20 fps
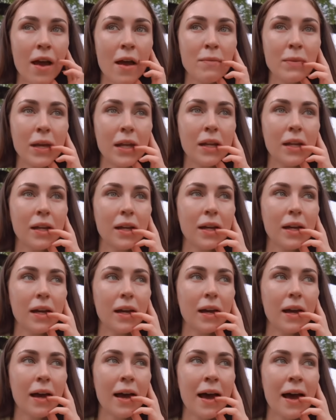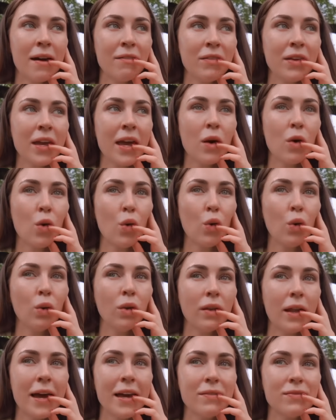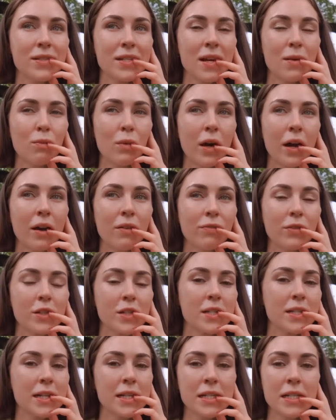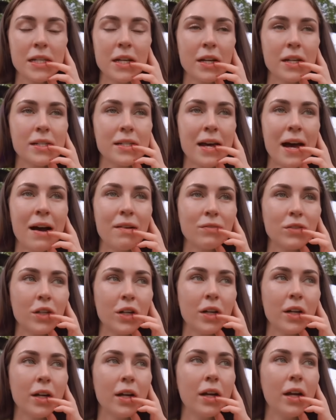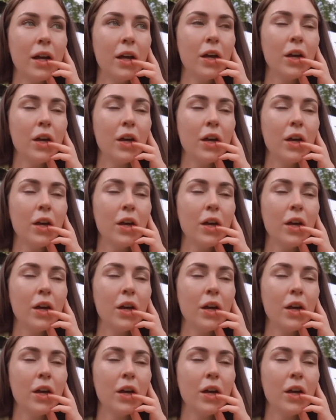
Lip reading: I mean, having a whole life somewhere for 6 years after